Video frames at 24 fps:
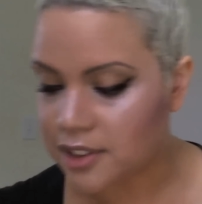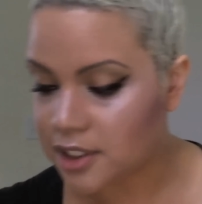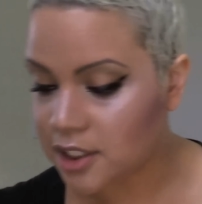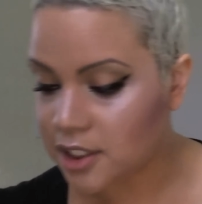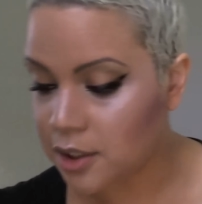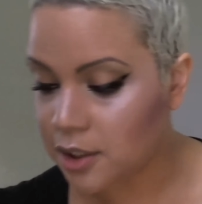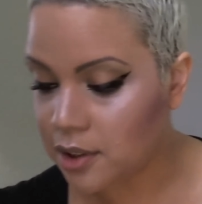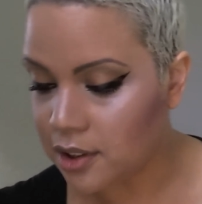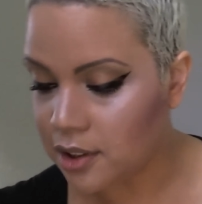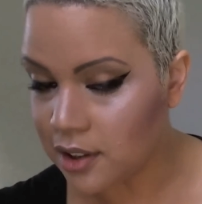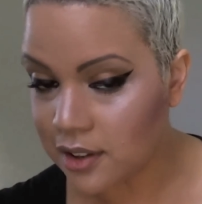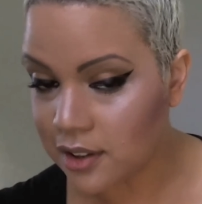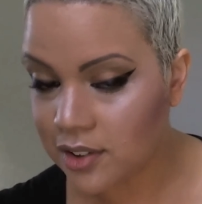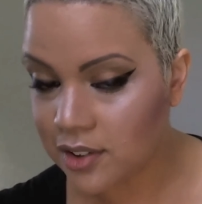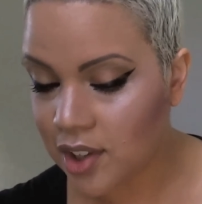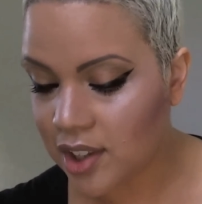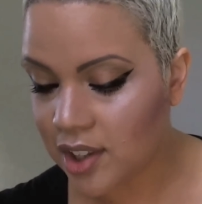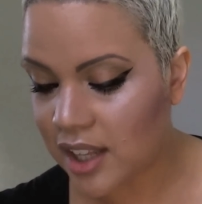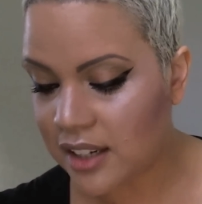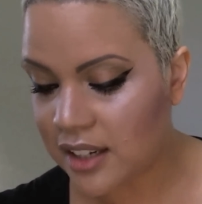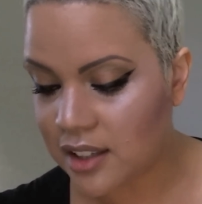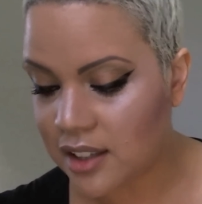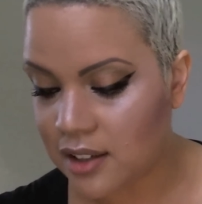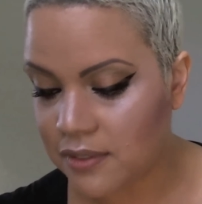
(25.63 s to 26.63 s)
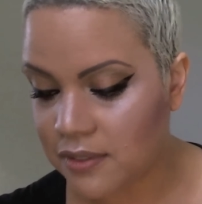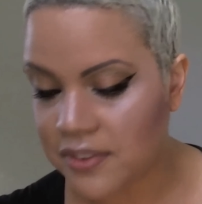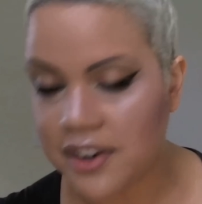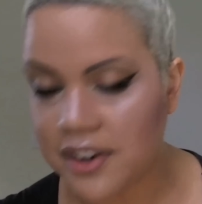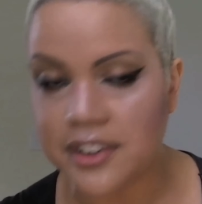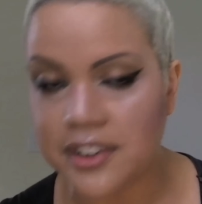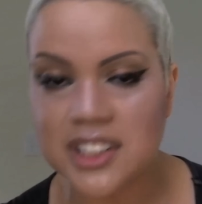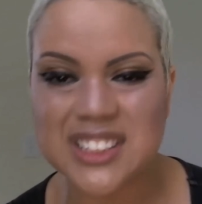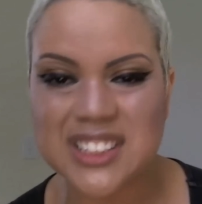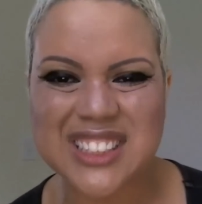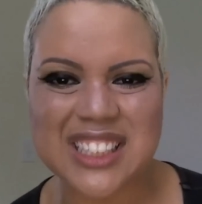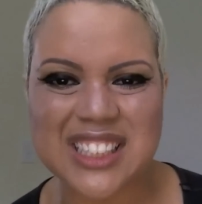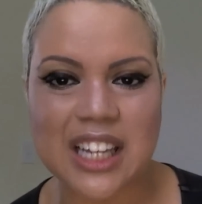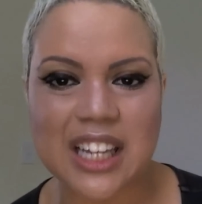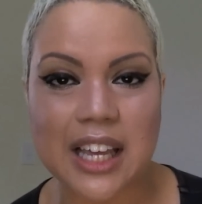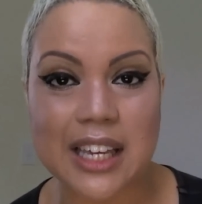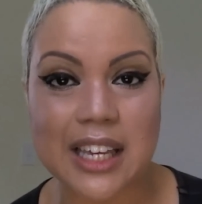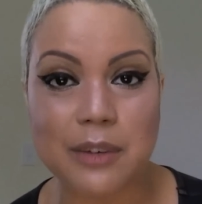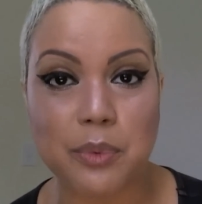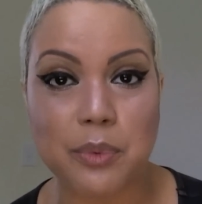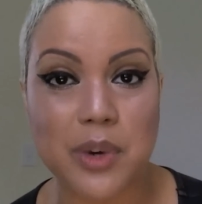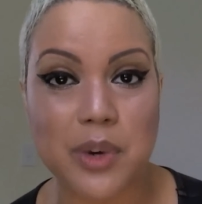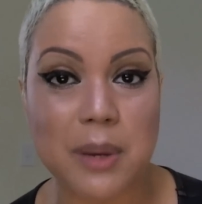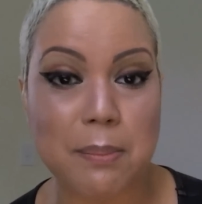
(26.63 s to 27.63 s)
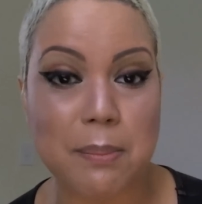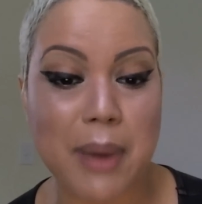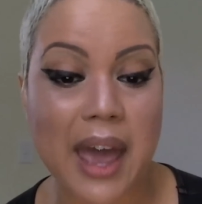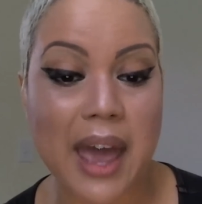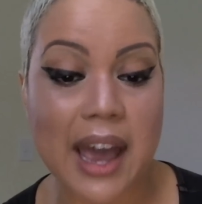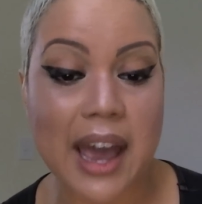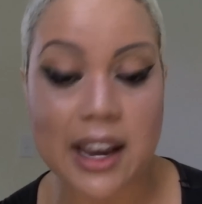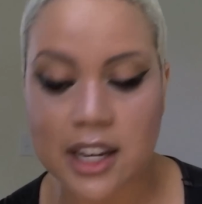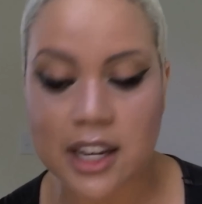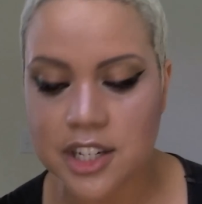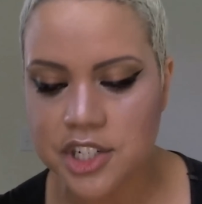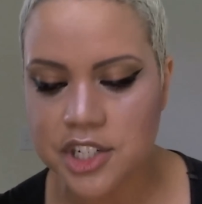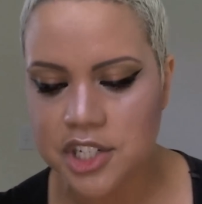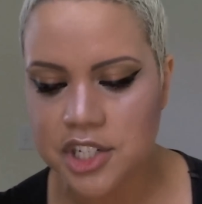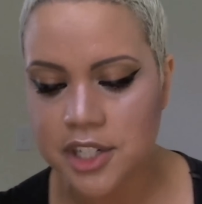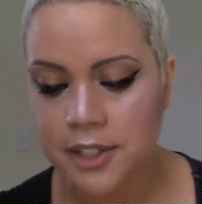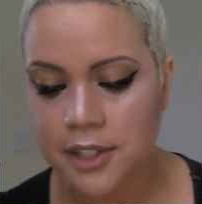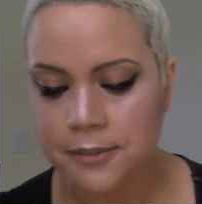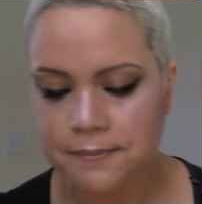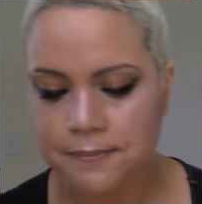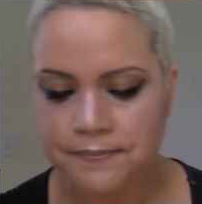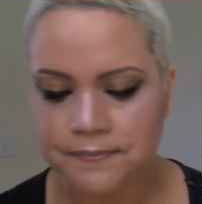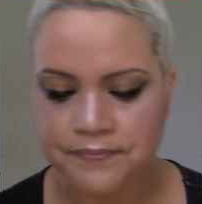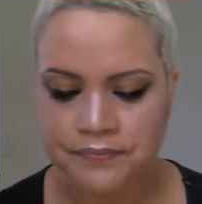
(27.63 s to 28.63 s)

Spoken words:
So it looks like they did a very slight repackaging